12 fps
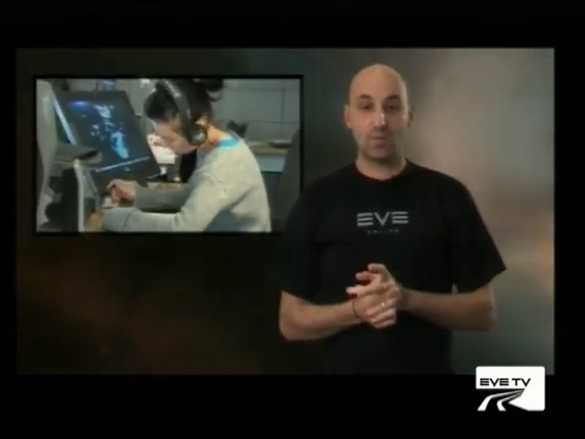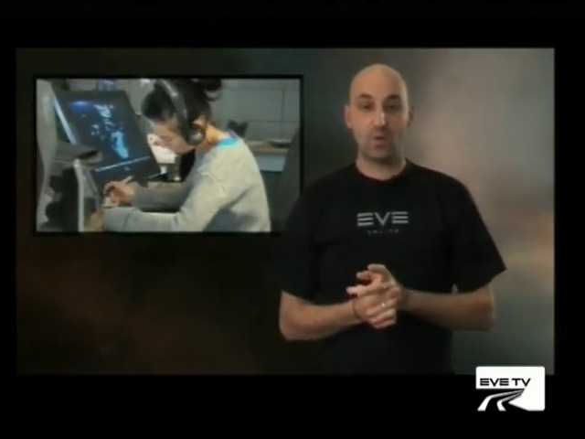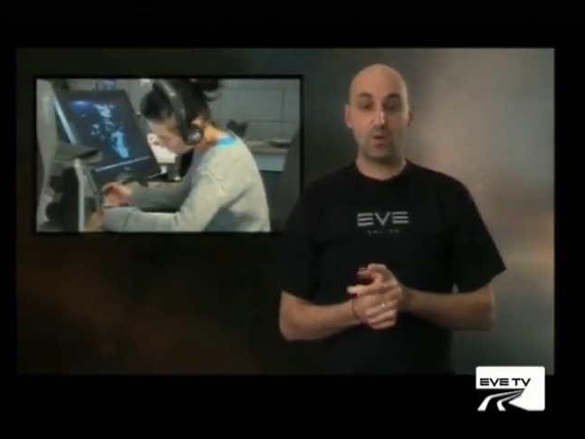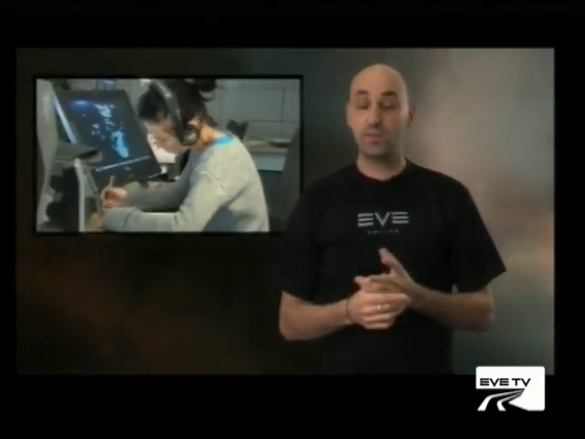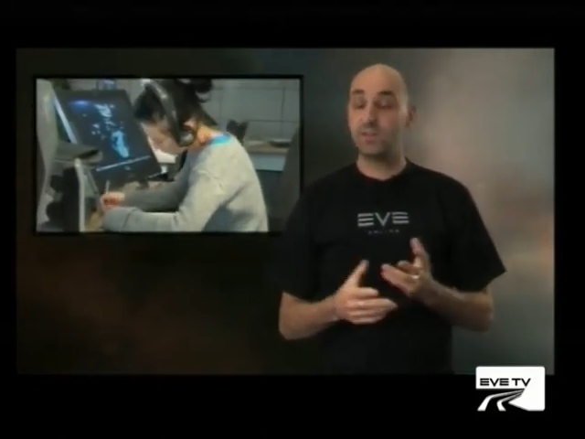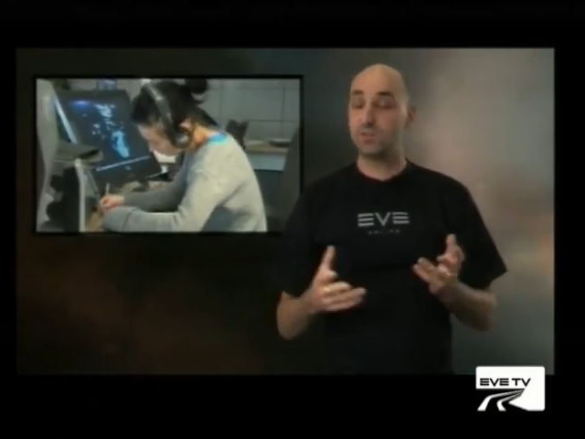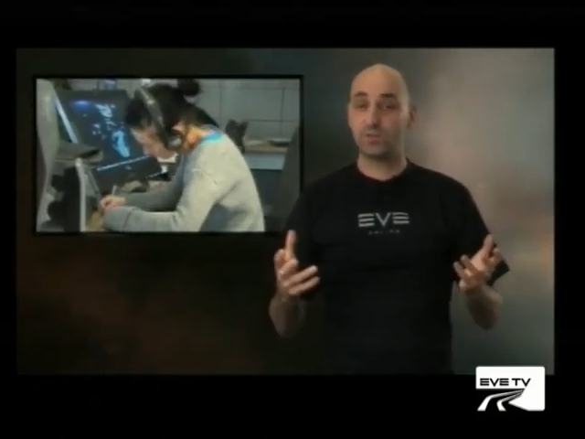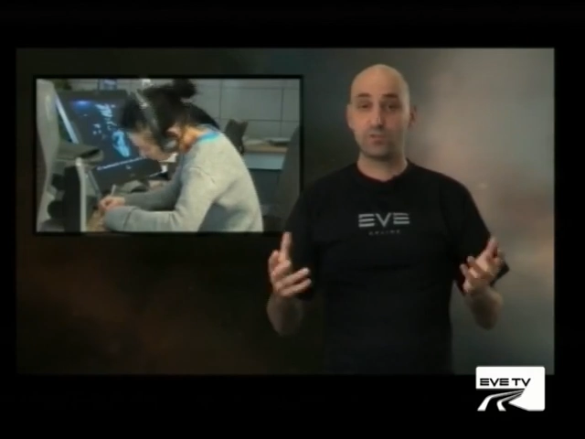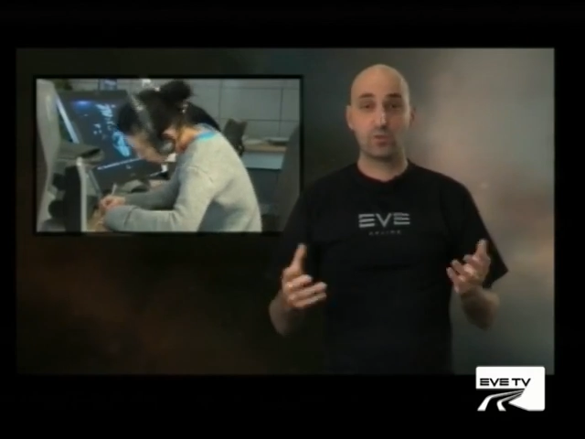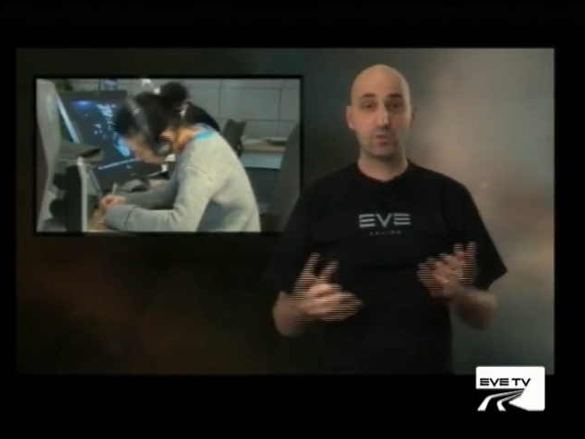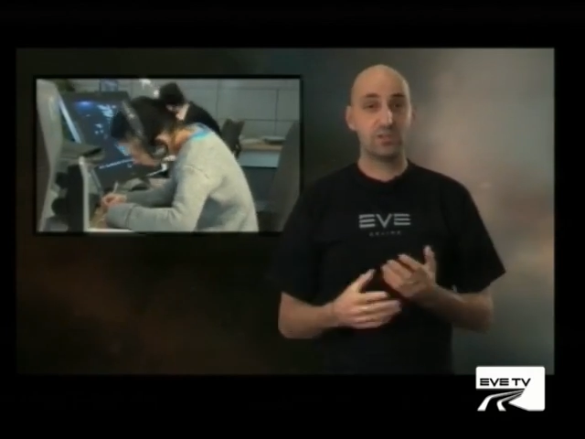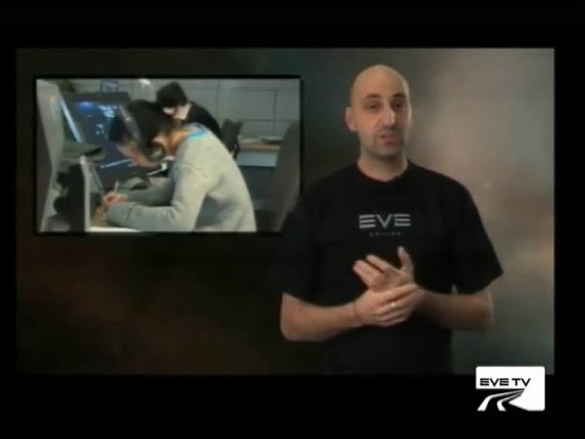All this, of
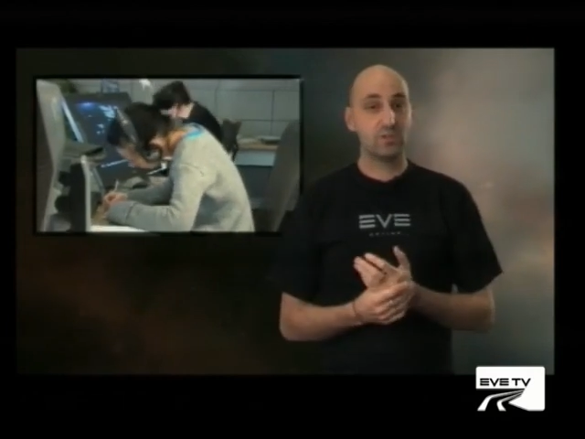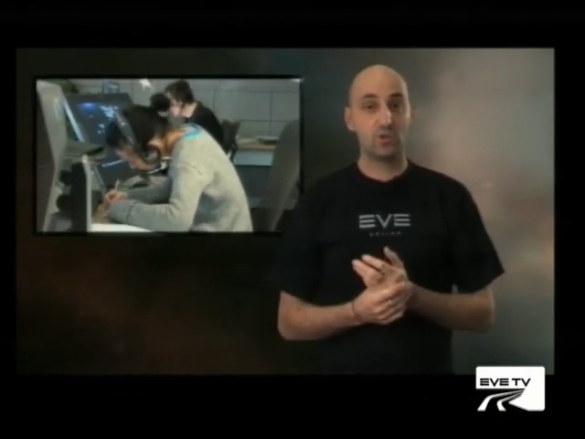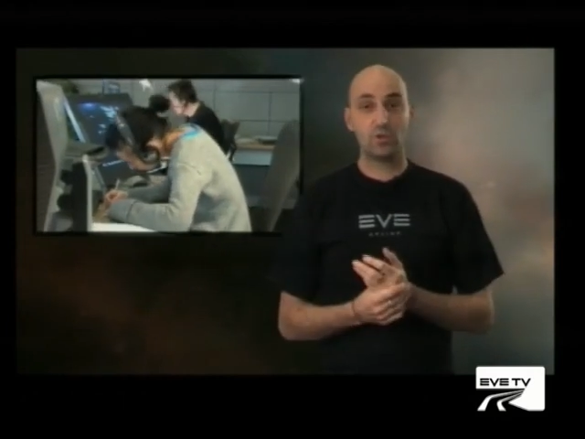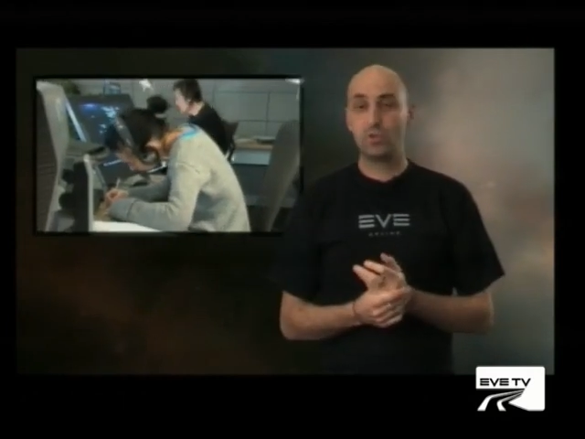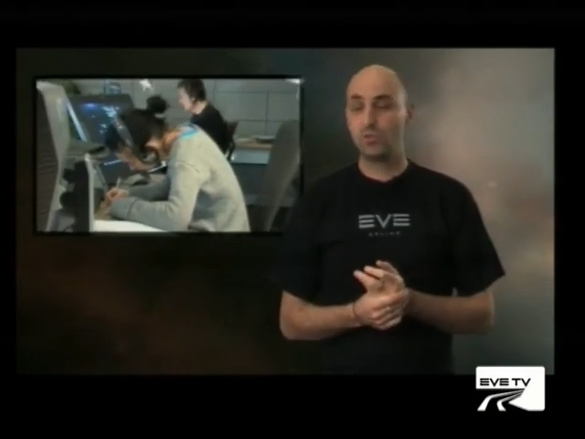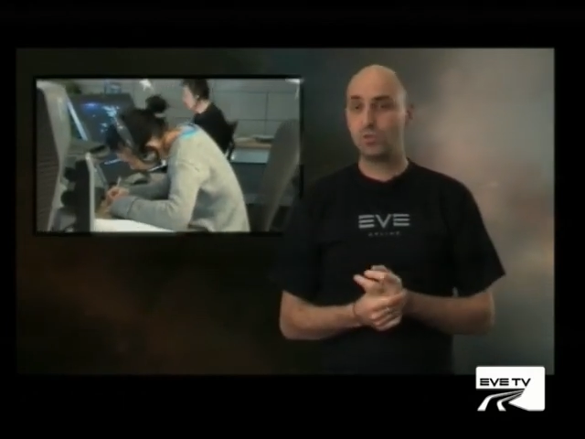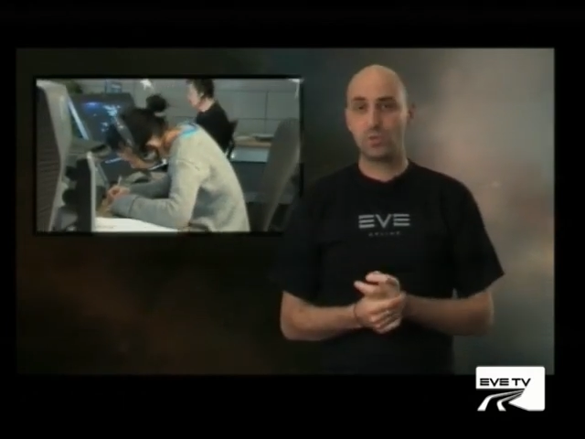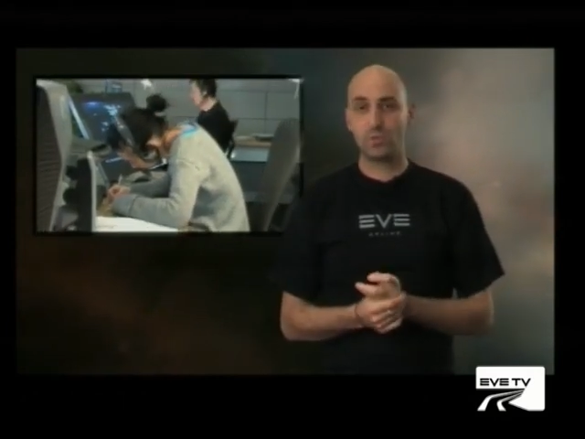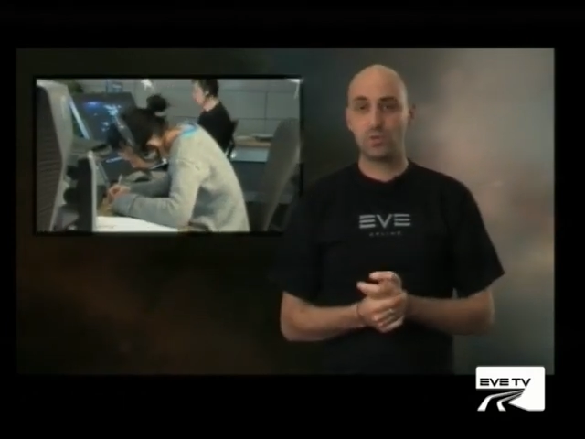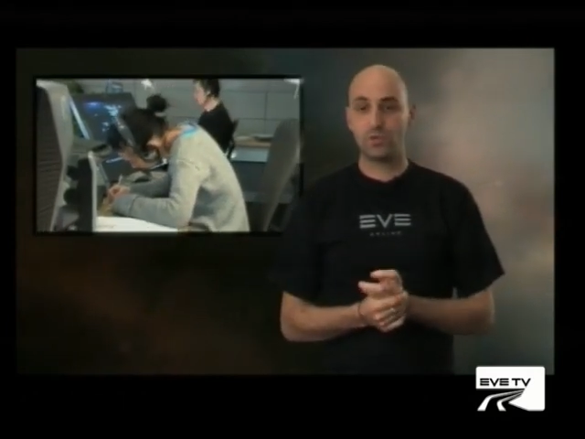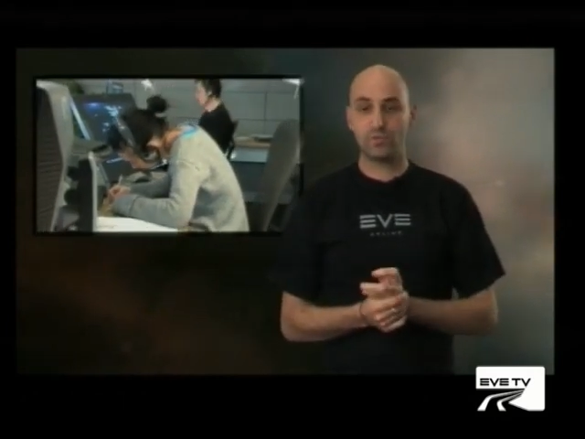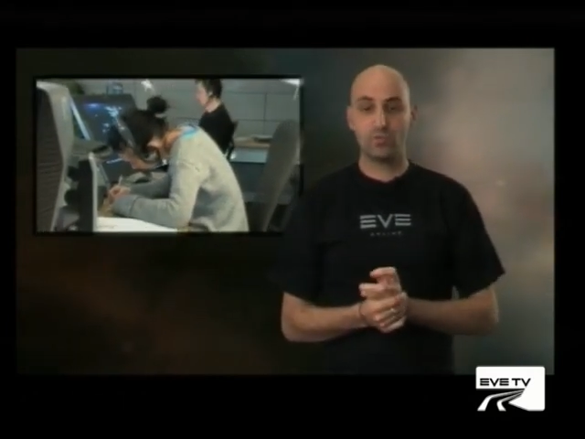course, is a huge
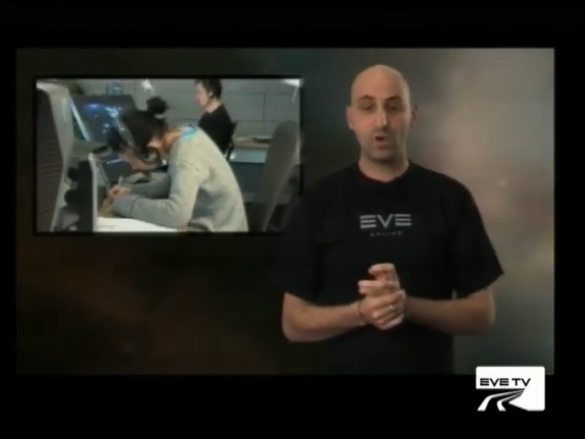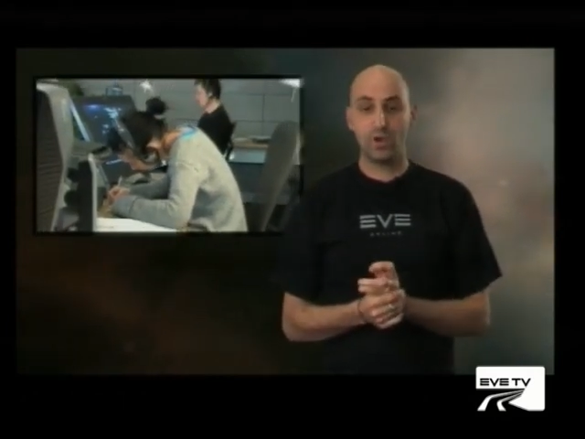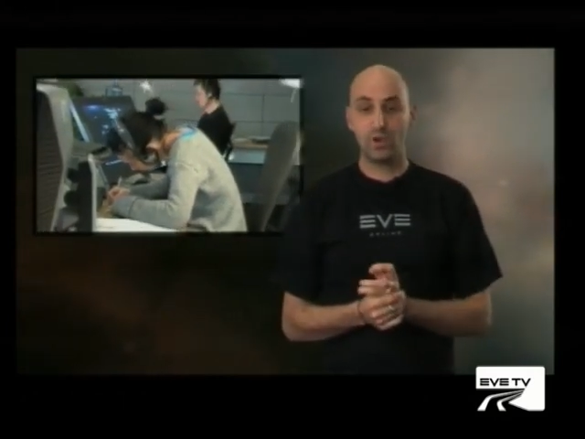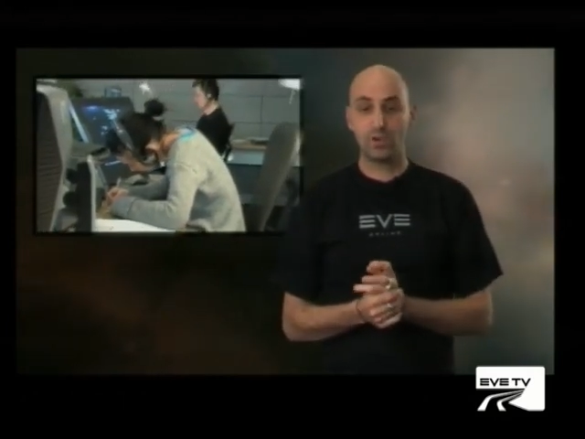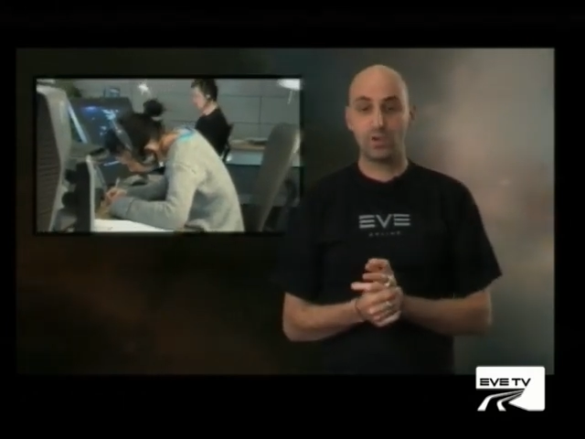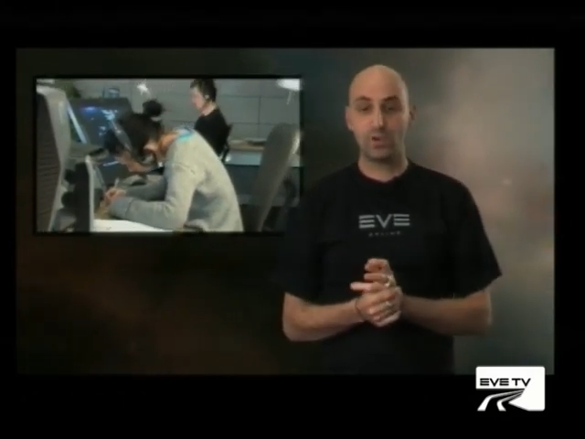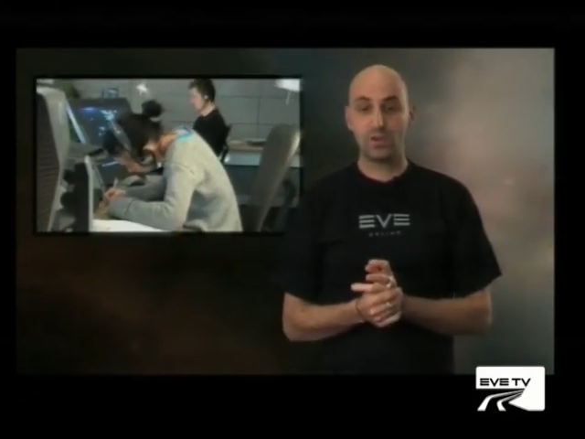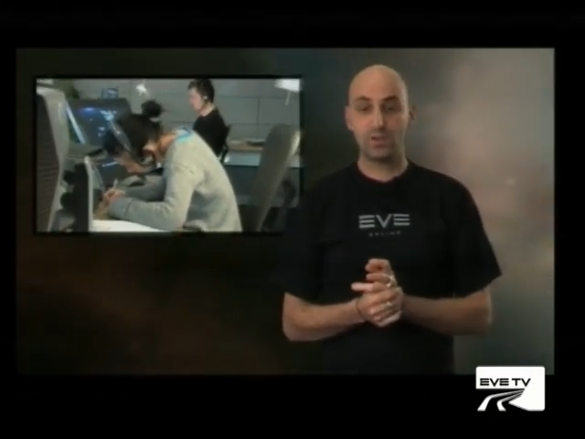amount of work.